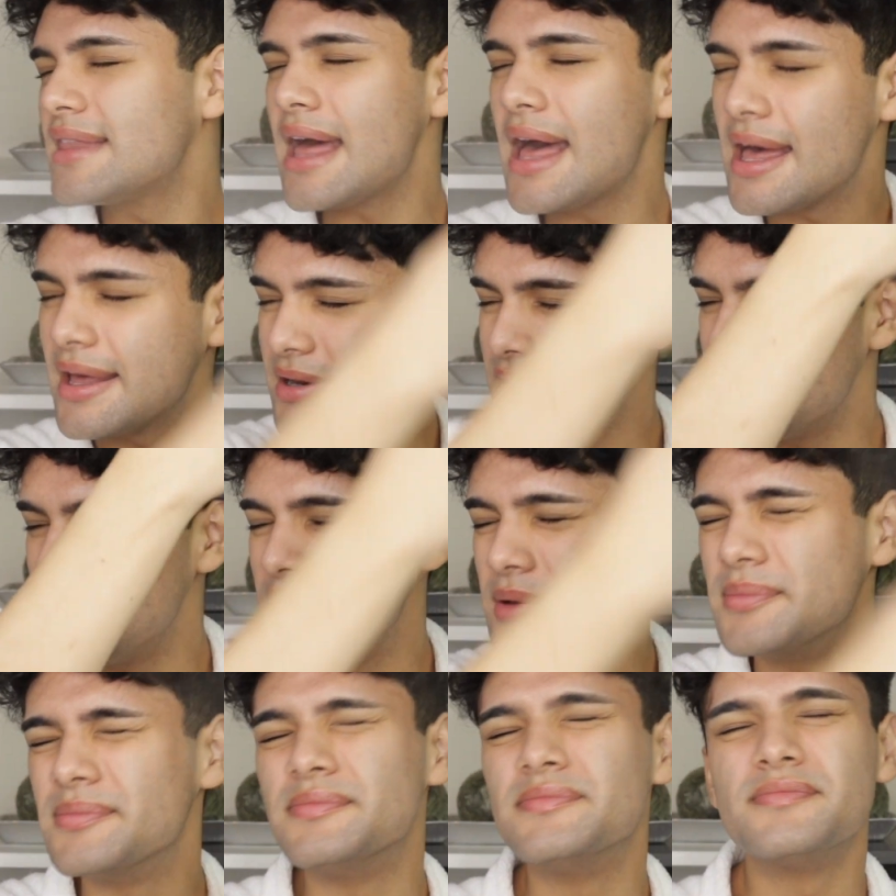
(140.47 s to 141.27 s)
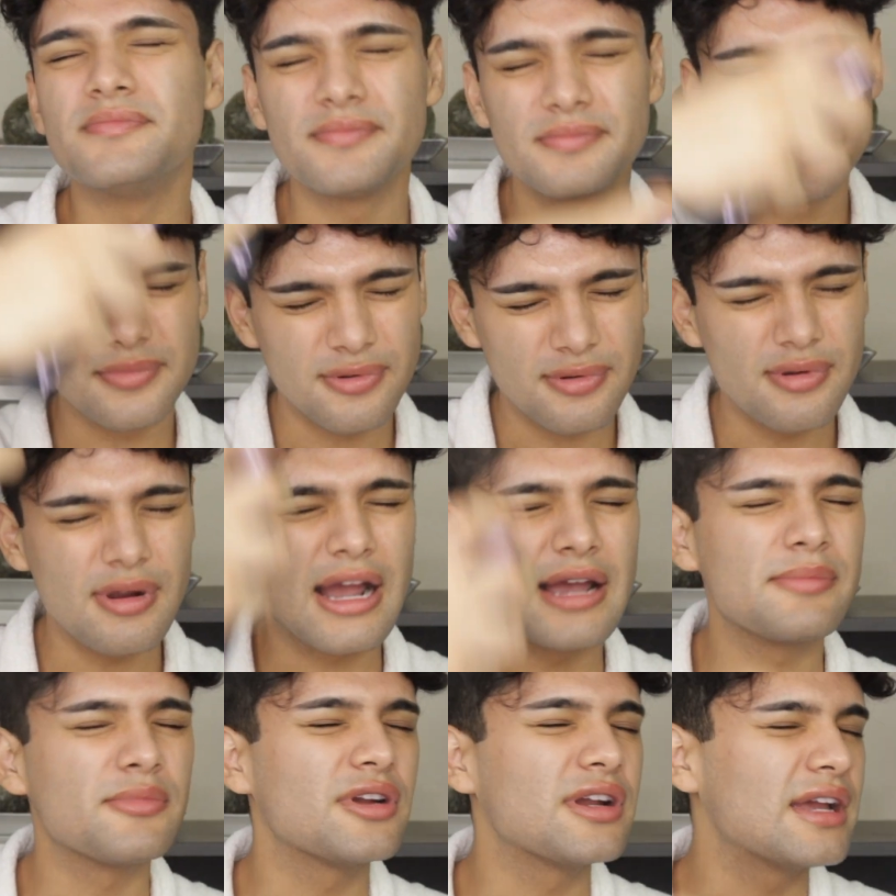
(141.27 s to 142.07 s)
that
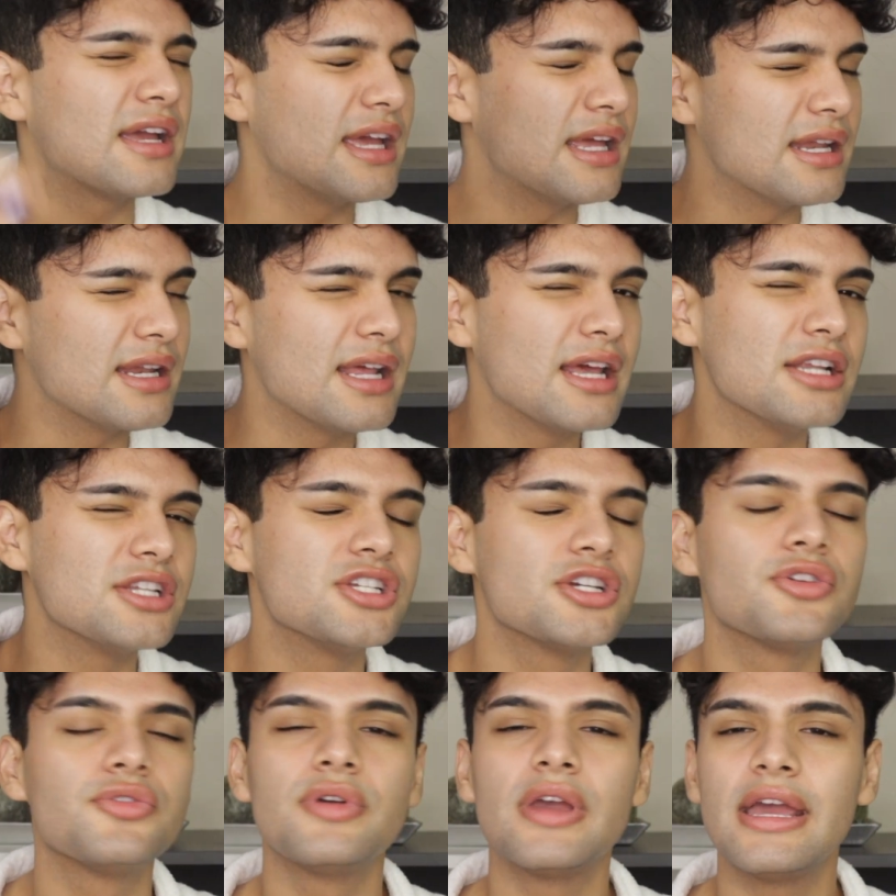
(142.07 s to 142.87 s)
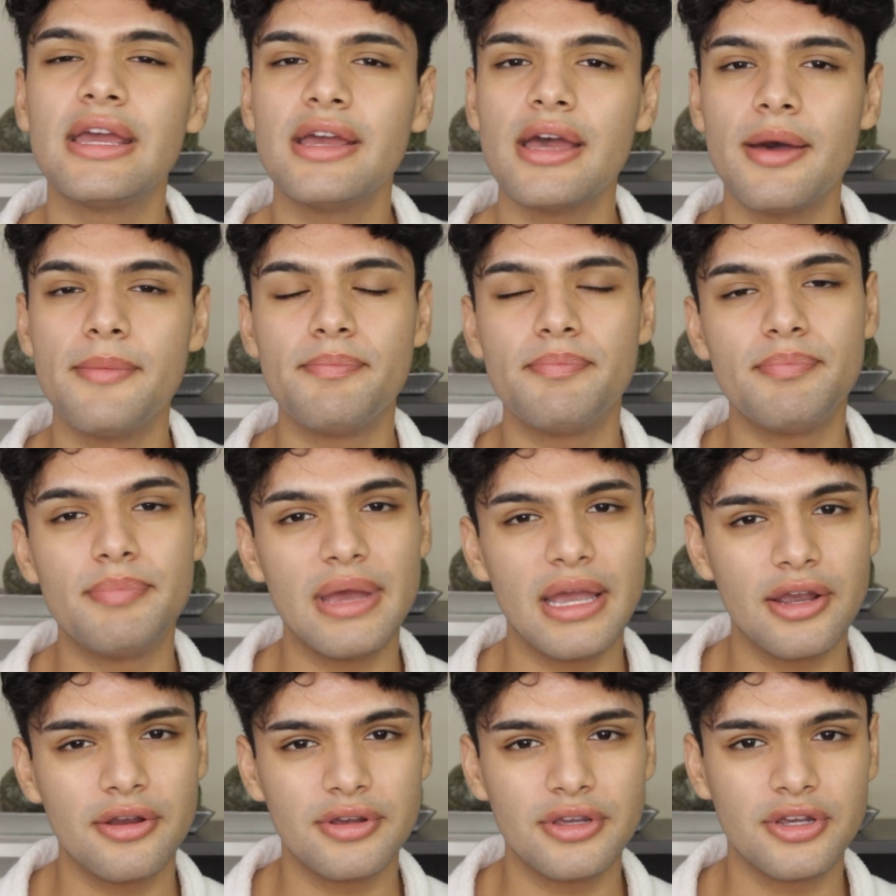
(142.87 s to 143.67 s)
primer in and to create a
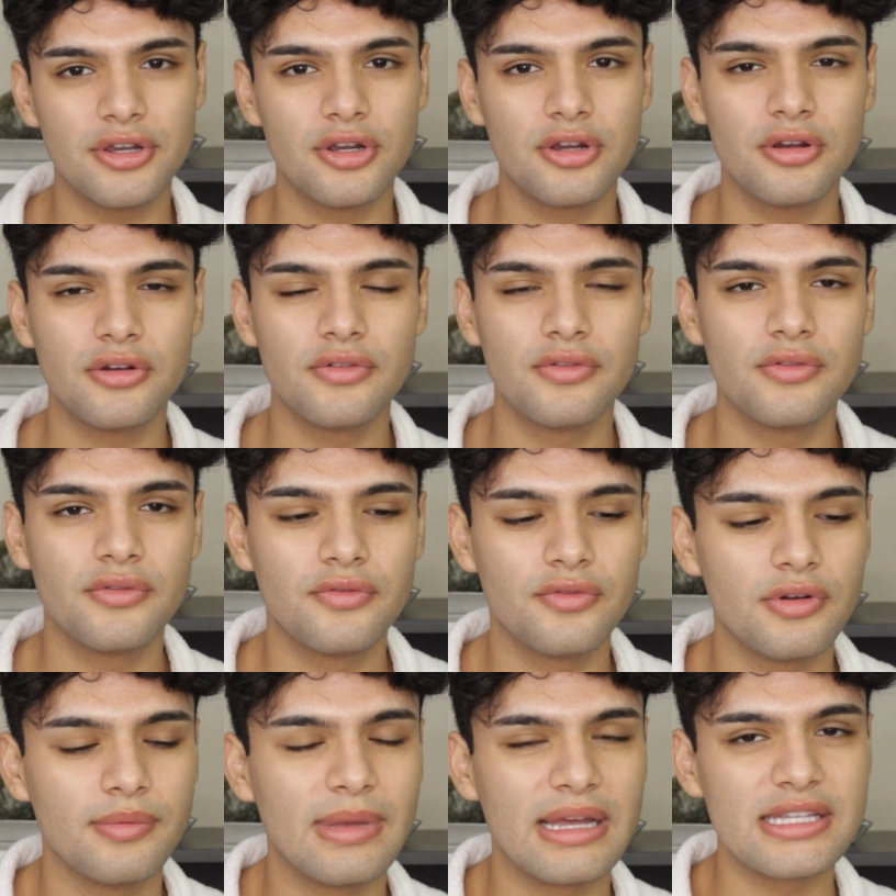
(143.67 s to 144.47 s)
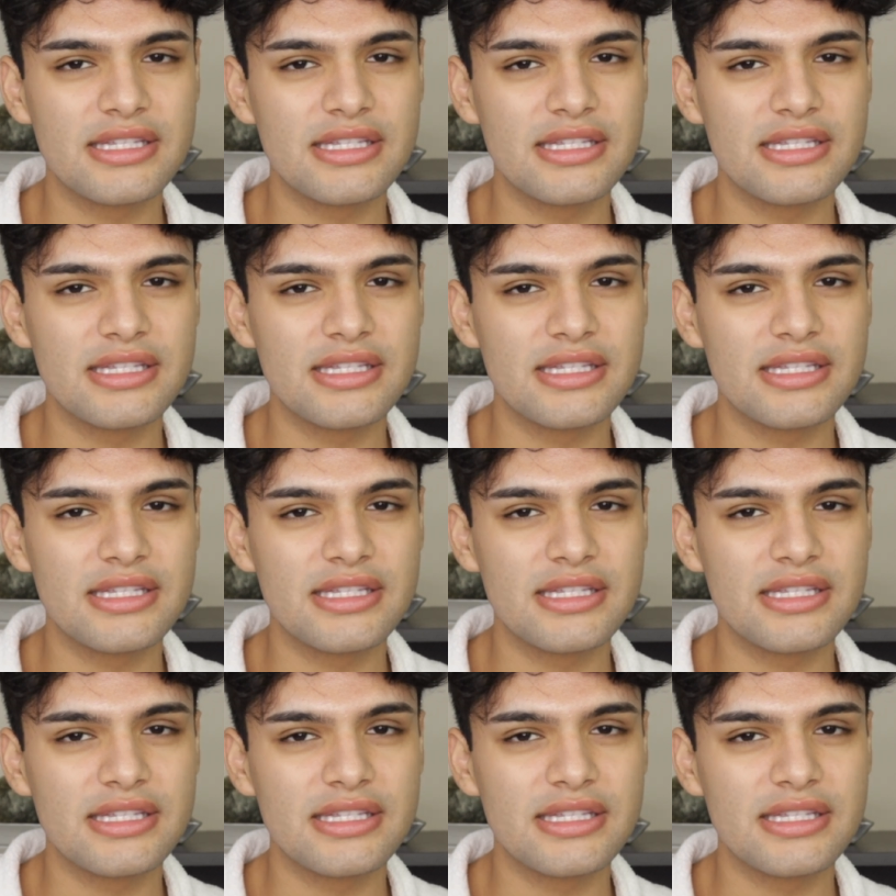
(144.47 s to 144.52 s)
barrier for my